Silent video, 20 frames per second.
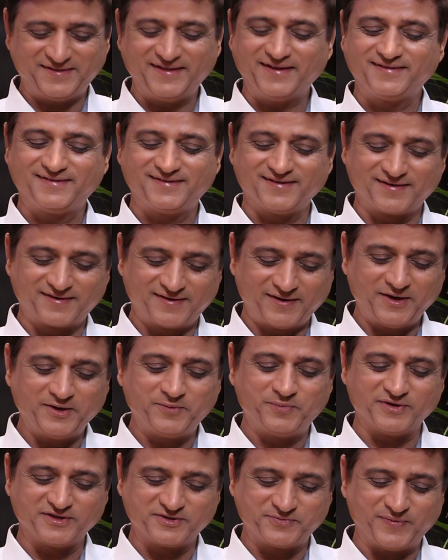That's a
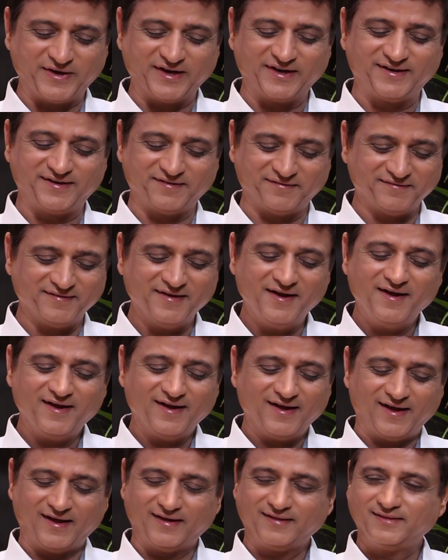great perspective.
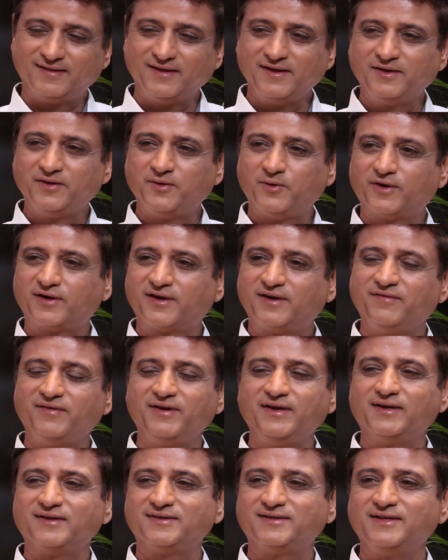I think you are
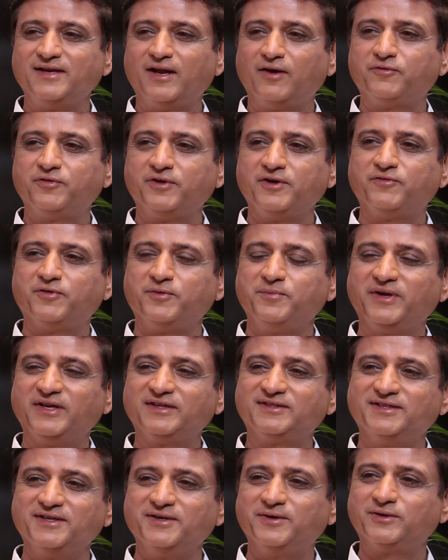giving us enough
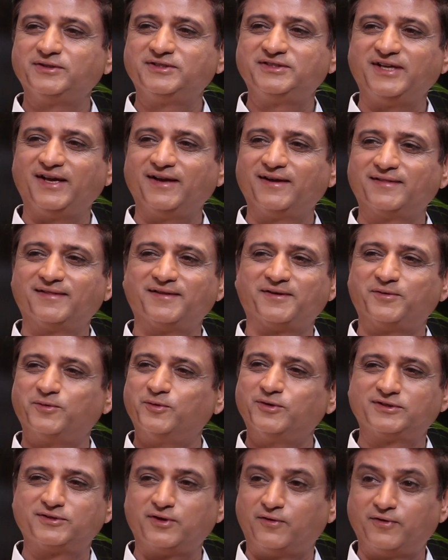information to shake the
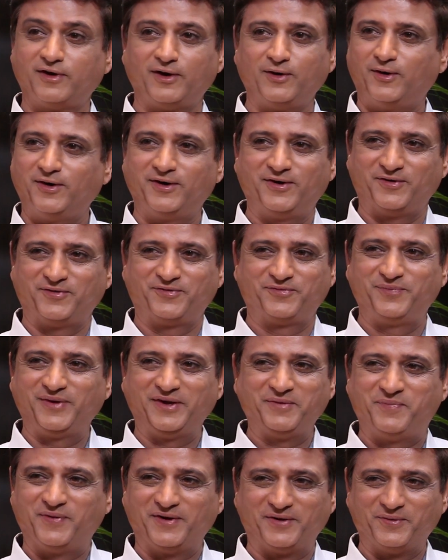roots of a lot of
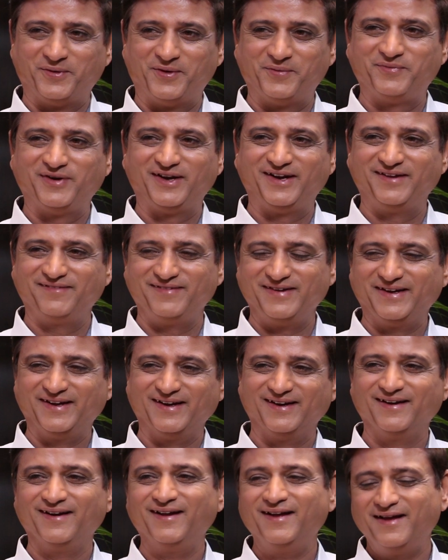people who are believing
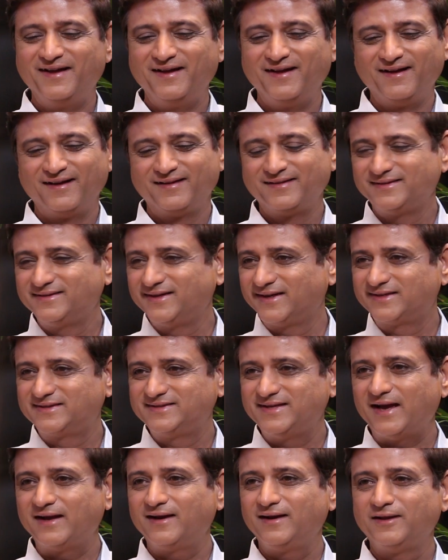in
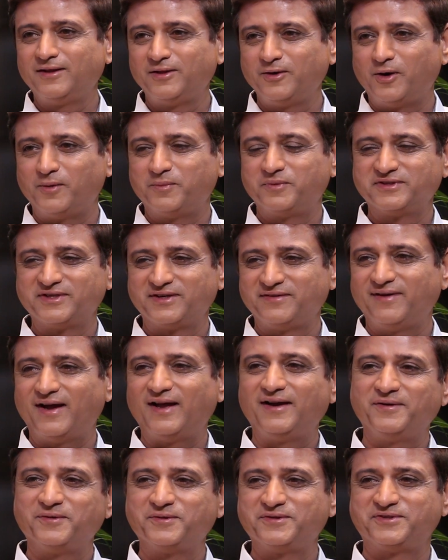exactly the opposite
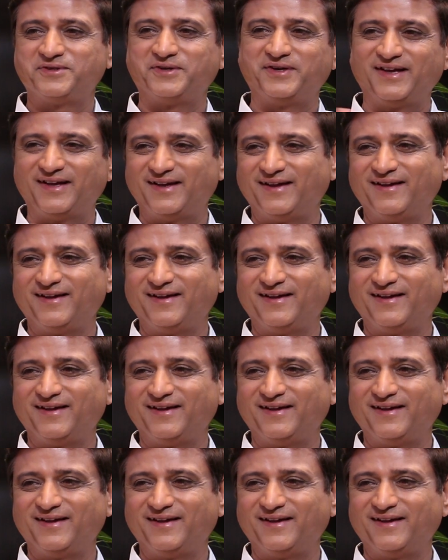values today.